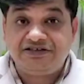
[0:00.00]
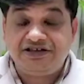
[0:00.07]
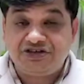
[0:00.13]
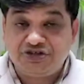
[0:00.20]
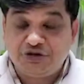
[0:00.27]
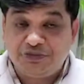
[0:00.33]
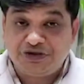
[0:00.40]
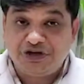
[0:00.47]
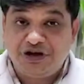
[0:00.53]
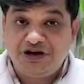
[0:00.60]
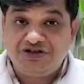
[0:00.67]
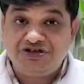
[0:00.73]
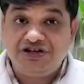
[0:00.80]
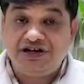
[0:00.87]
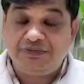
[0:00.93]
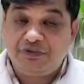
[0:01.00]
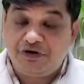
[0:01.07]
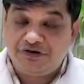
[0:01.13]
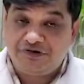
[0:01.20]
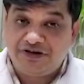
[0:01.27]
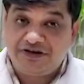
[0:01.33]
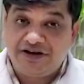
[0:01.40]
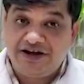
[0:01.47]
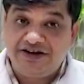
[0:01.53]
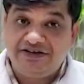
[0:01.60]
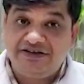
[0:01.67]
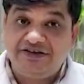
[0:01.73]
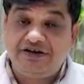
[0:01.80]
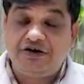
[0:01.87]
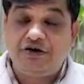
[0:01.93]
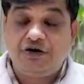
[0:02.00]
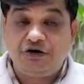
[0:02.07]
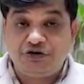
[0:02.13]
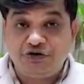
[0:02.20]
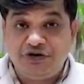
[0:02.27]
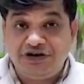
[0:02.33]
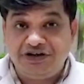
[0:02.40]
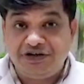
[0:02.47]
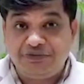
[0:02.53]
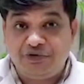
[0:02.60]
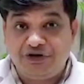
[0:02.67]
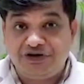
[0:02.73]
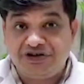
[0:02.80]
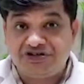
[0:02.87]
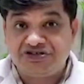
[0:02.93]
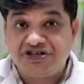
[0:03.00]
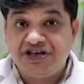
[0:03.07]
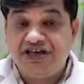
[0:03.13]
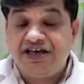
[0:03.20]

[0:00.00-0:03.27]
the histopathology, laboratory criteria, autoantibodies,